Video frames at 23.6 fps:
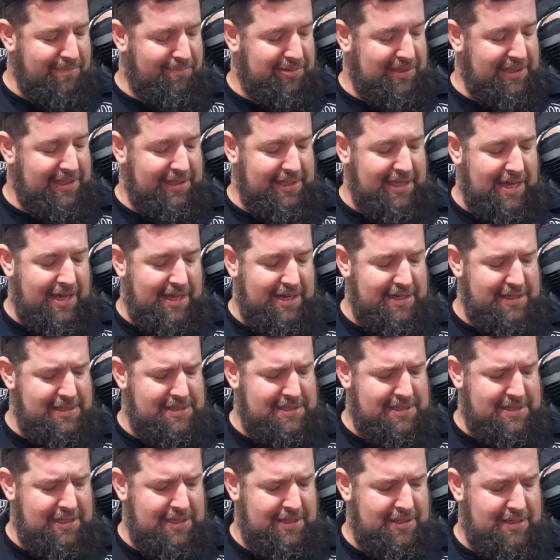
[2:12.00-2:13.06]
completely
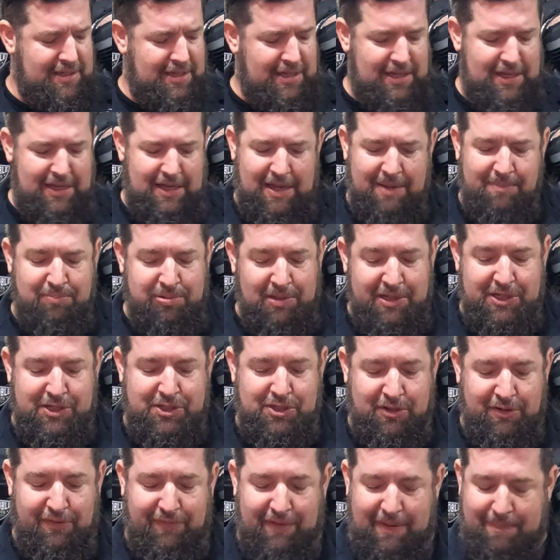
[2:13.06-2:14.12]
honest, I'm pretty
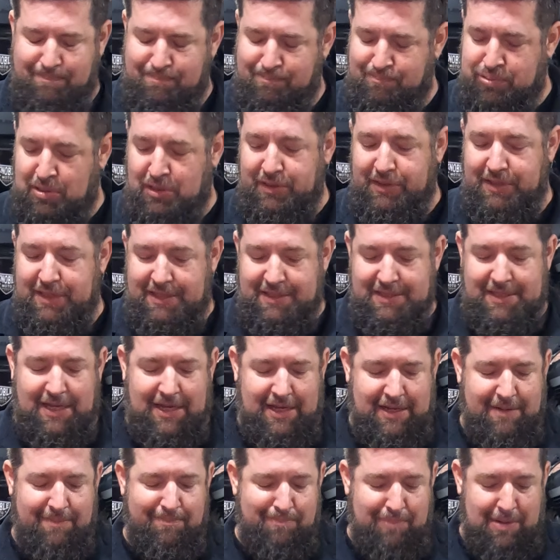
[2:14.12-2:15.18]
sure if I put these
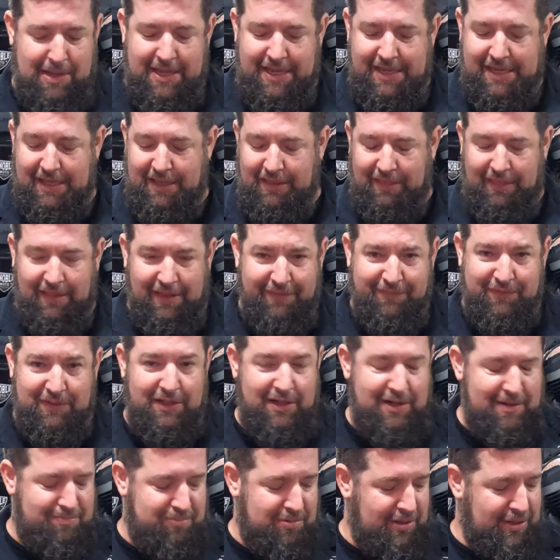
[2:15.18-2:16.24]
on a bike and lift
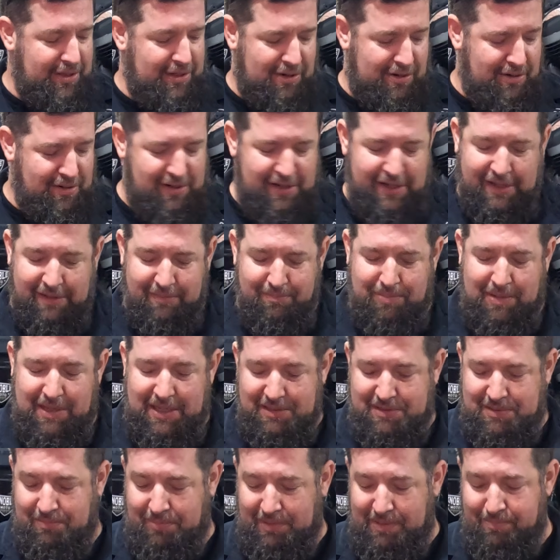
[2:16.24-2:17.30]
it up really hard, I could
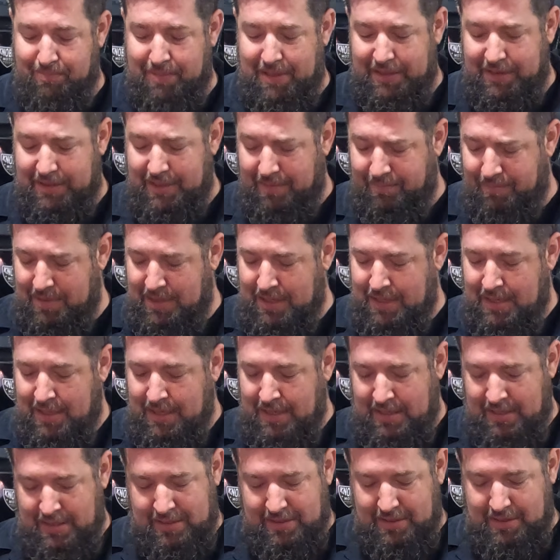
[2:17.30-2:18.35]
possibly bend them.
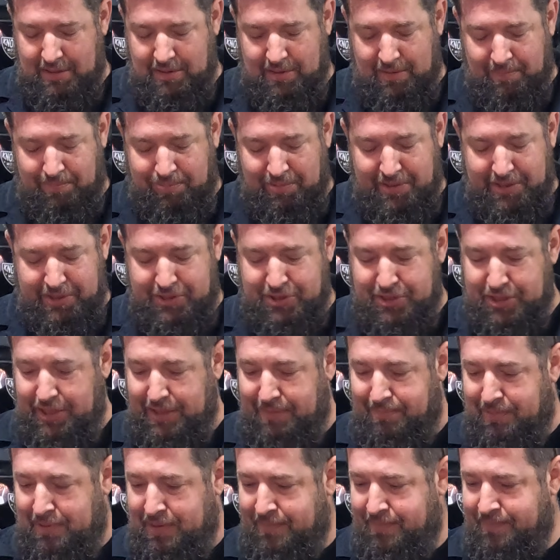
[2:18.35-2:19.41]
They are pretty
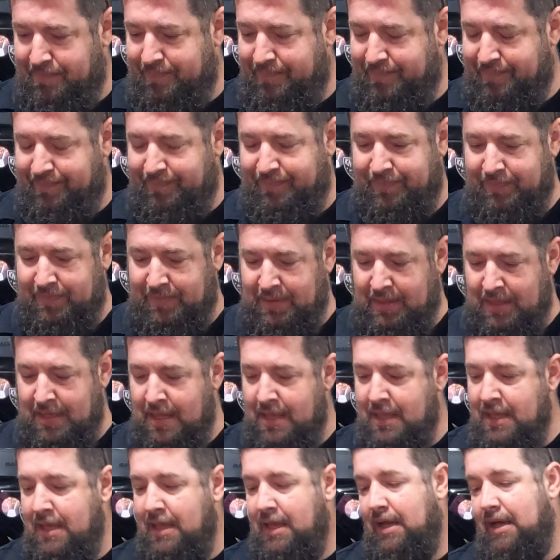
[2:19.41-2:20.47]
cheap.
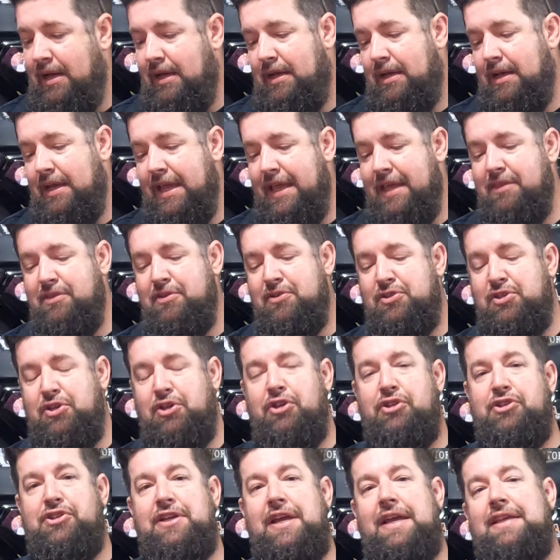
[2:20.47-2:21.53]
And there's a
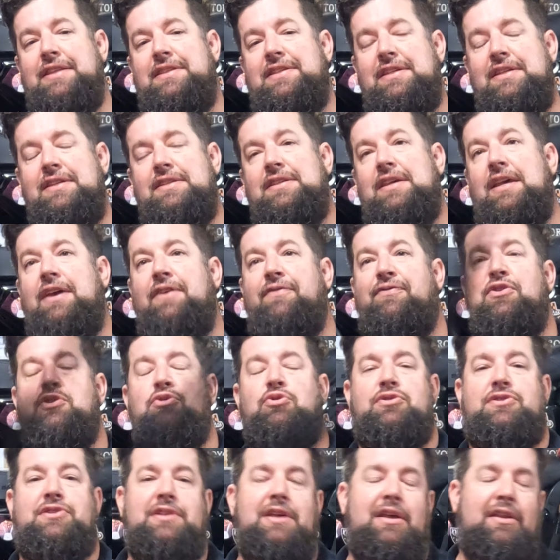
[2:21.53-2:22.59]
good chance if
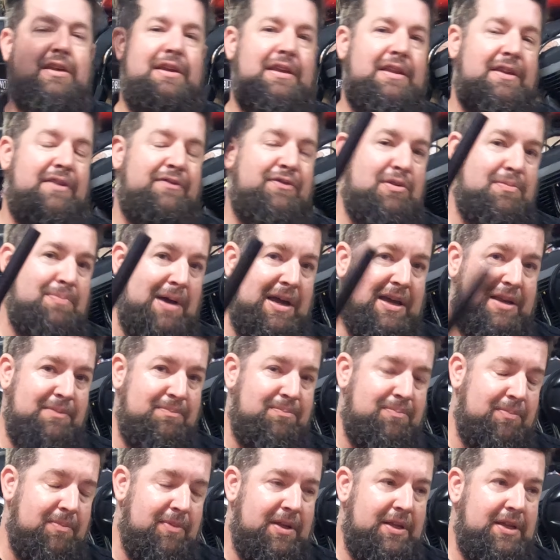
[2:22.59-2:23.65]
you're
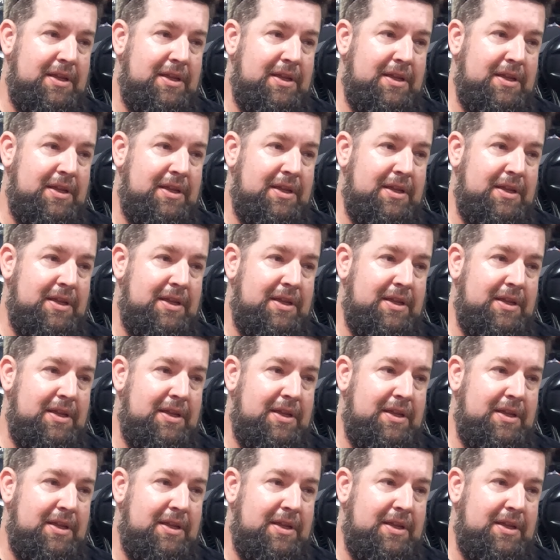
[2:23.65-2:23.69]
buying